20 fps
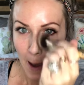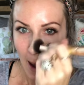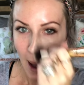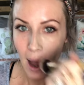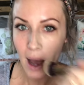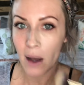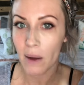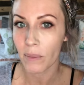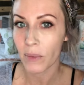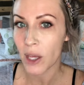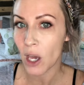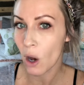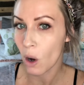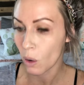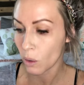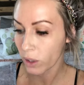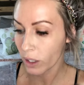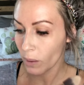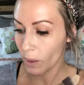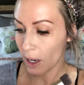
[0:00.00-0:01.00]
The
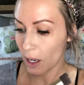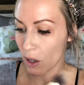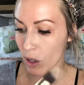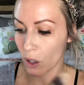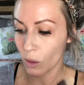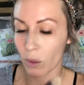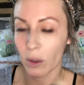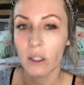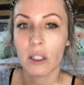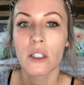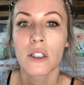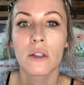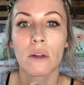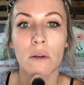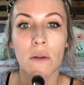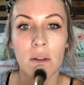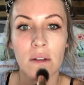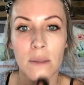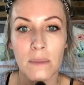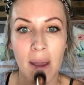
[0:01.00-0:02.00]
only way you could really screw
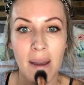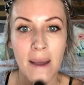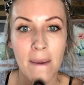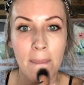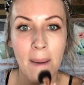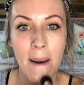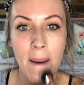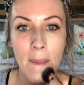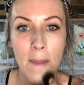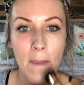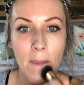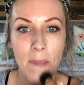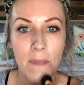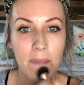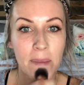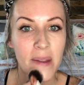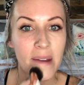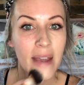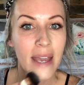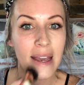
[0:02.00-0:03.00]
this makeup up
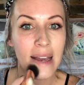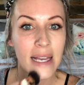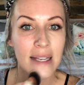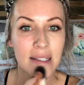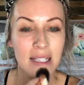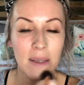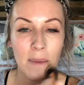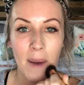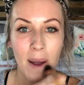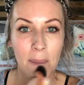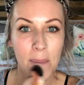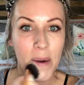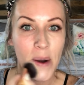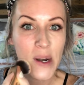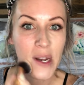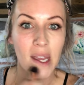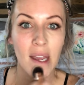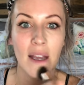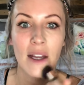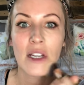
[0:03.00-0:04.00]
is by
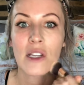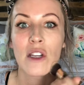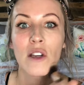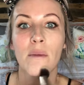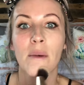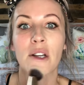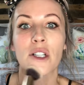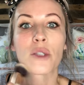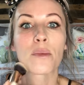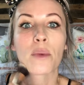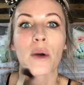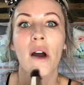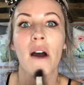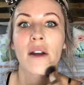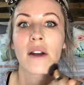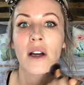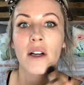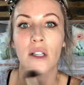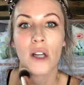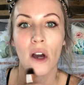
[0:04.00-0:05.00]
putting too much
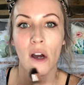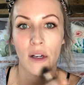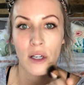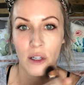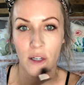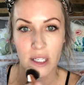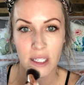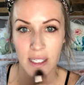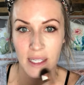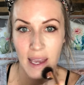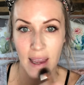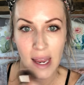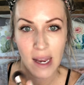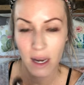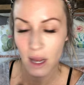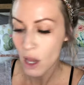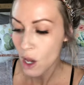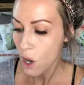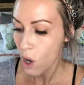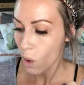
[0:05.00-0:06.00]
product on your skin,
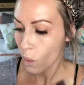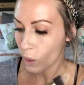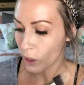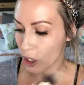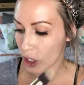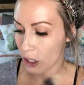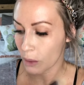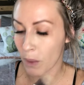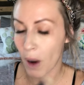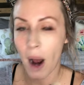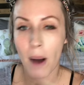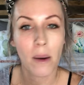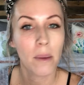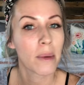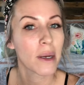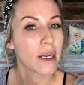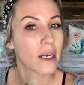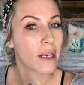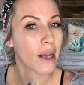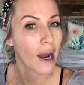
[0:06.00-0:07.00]
which is
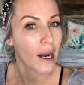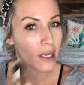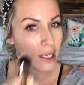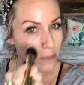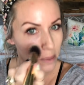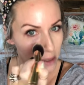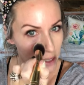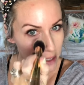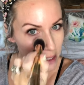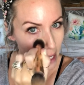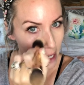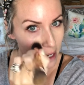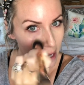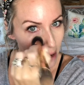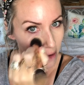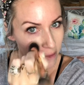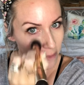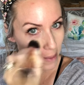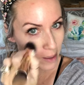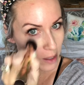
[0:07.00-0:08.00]
probably 90%
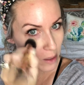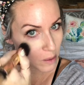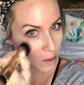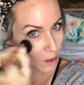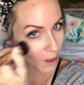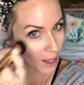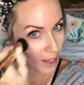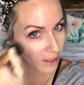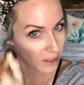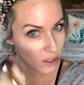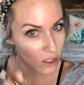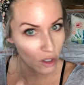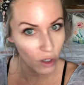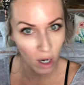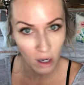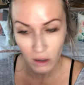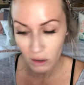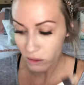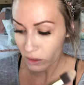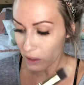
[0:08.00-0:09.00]
of my new client
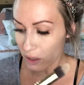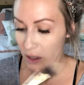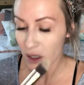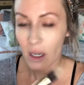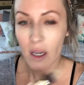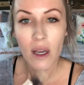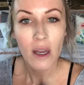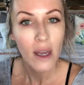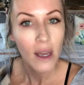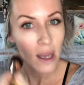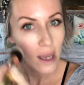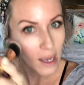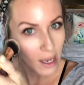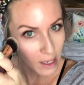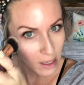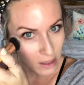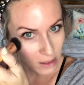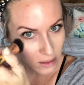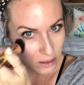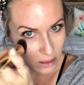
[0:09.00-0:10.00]
struggles,
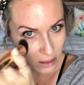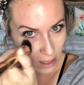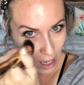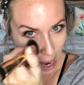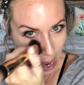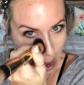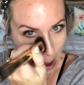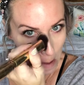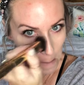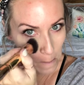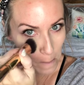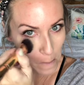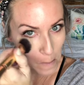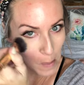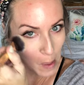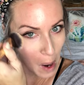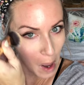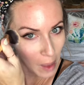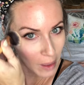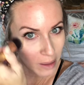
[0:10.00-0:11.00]
is
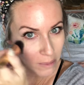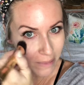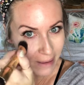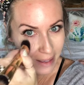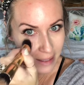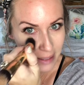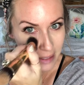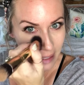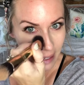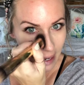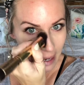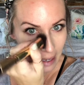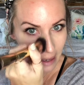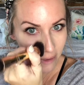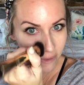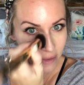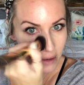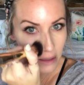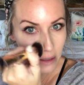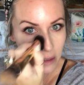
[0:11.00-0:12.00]
calling me and saying it
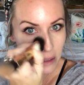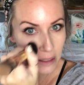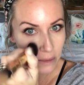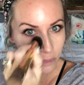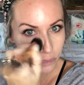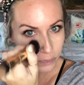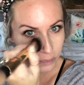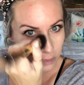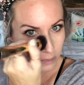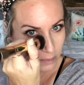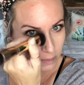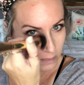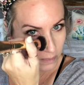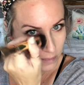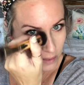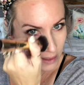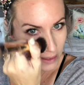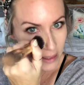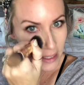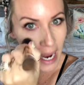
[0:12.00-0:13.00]
feels
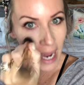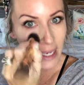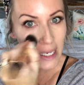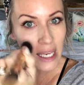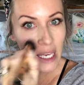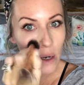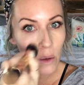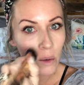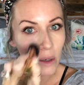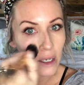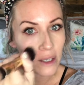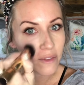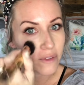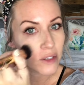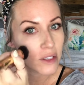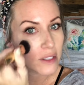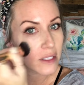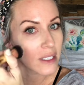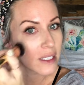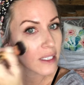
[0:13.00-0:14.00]
tacky or it
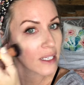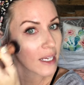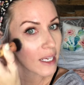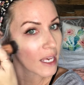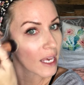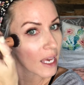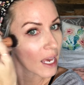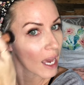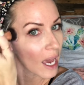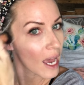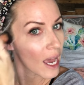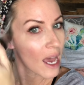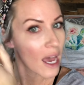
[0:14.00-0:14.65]
feels sticky,